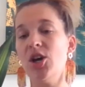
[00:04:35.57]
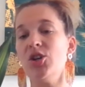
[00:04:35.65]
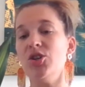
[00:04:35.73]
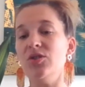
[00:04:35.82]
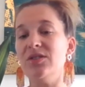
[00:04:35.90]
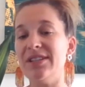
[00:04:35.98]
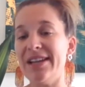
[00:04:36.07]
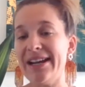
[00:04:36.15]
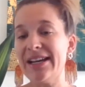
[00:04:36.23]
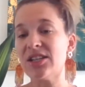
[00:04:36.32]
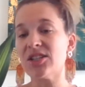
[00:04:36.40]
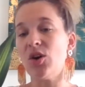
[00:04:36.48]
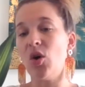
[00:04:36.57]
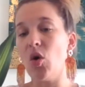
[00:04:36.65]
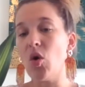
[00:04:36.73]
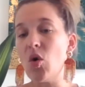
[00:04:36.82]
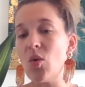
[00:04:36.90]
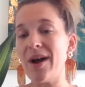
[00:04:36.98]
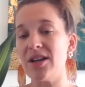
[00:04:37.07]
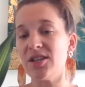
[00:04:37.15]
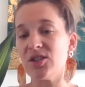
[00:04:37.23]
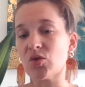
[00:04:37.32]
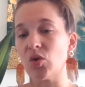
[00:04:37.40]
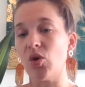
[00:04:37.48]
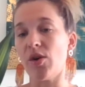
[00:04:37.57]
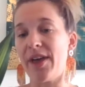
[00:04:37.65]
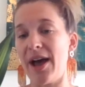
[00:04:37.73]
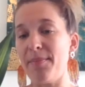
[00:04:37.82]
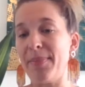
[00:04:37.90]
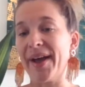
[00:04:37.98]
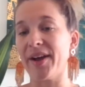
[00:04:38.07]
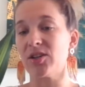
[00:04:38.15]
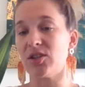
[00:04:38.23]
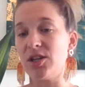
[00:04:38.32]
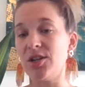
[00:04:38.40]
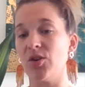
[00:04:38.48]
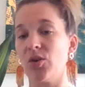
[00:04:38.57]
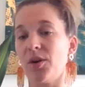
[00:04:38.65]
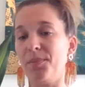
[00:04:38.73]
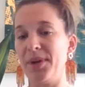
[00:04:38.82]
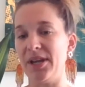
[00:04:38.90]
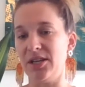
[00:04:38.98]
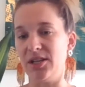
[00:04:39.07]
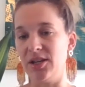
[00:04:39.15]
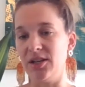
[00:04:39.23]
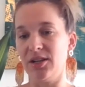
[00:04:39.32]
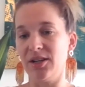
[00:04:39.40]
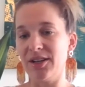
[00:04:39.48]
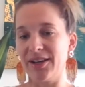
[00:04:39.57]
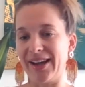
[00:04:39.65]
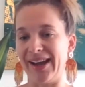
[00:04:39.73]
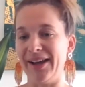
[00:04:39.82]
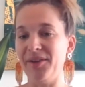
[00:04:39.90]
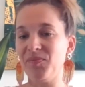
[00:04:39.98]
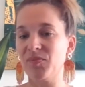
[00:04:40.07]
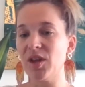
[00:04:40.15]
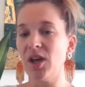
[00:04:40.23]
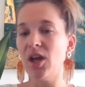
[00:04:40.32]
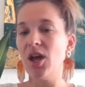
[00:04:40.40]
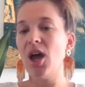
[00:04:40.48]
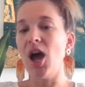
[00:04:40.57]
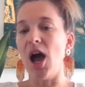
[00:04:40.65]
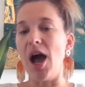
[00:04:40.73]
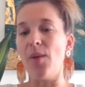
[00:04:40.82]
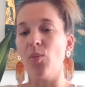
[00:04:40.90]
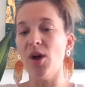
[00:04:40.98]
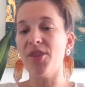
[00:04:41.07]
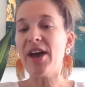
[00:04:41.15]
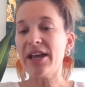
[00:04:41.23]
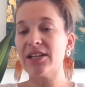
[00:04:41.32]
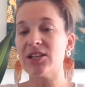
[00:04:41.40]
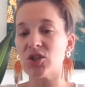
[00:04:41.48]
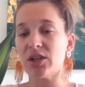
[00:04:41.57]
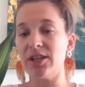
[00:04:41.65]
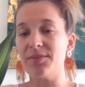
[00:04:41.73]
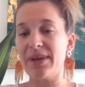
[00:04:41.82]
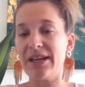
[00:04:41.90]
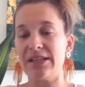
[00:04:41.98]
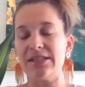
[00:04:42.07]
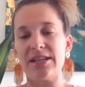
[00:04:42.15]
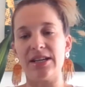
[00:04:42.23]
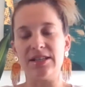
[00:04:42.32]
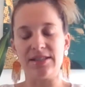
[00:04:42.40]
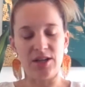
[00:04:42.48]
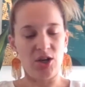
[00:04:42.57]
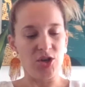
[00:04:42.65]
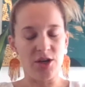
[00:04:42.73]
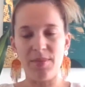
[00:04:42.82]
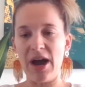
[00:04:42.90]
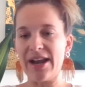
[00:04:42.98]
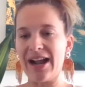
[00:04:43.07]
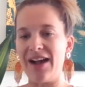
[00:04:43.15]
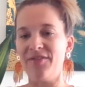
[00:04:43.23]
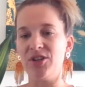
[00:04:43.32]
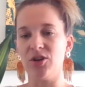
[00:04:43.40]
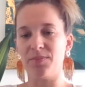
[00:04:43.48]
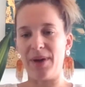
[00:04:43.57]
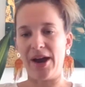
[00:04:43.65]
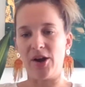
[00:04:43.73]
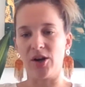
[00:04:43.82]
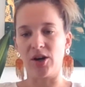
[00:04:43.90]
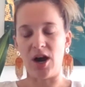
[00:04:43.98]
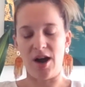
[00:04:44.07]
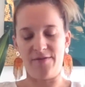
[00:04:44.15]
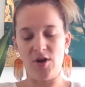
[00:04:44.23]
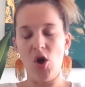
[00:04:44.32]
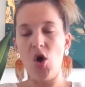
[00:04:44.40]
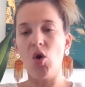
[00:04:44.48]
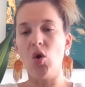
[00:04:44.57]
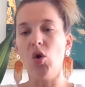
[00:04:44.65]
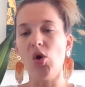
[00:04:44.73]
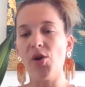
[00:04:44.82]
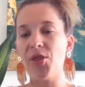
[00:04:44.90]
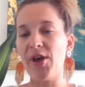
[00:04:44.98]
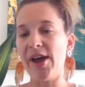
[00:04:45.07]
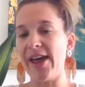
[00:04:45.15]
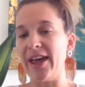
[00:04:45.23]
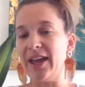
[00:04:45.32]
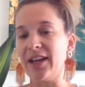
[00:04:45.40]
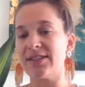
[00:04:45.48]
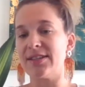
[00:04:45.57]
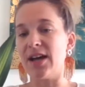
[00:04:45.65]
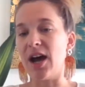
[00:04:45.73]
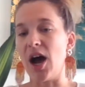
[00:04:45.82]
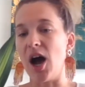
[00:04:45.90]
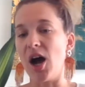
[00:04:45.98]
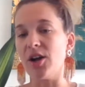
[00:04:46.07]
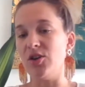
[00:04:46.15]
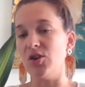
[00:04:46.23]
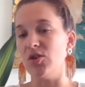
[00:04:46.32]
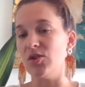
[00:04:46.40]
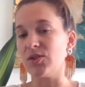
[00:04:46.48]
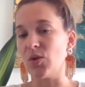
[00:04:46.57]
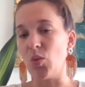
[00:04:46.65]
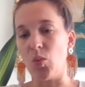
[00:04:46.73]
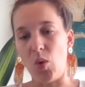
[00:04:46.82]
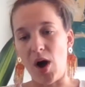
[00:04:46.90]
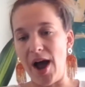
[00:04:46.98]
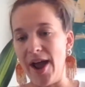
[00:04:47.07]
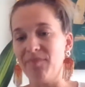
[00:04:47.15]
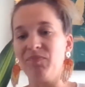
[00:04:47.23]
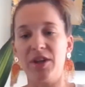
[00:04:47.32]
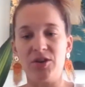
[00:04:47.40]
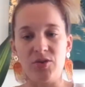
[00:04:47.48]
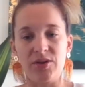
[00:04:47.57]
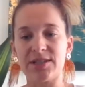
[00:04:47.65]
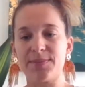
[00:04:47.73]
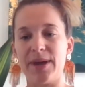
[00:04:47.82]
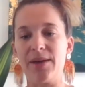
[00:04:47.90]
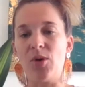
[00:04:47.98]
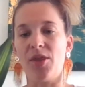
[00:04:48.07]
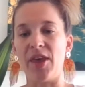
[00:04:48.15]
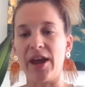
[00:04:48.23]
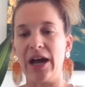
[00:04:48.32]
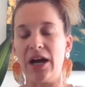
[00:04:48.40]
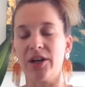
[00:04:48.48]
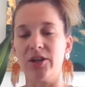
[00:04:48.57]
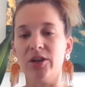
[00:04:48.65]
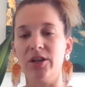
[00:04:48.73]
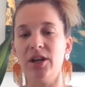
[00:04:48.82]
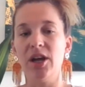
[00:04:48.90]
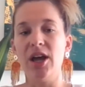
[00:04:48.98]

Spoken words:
you need to always draw that back to your opinion, okay? And what that literally means is you might have in your paragraph, author X argues Y, and you explain what they argued.